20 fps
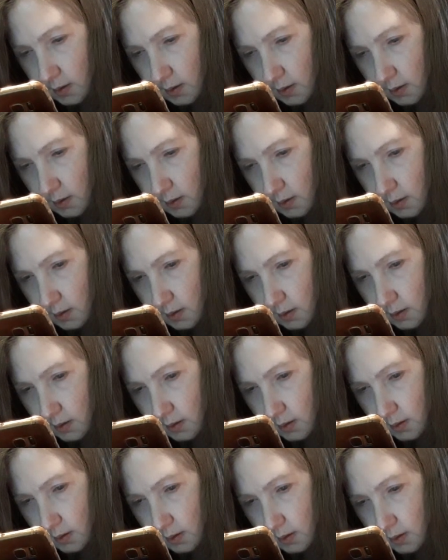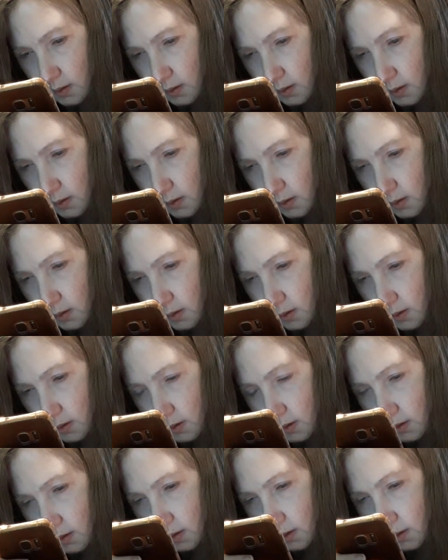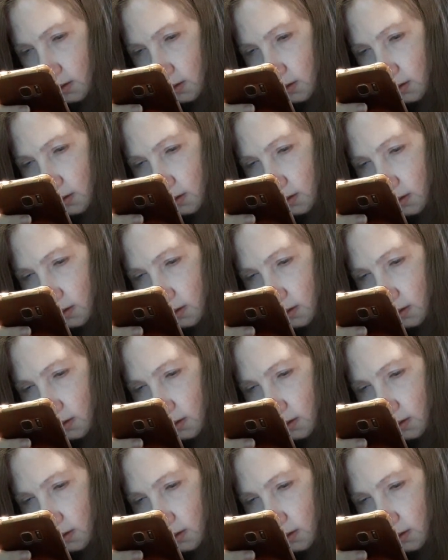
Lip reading: No one is speaking in this clip.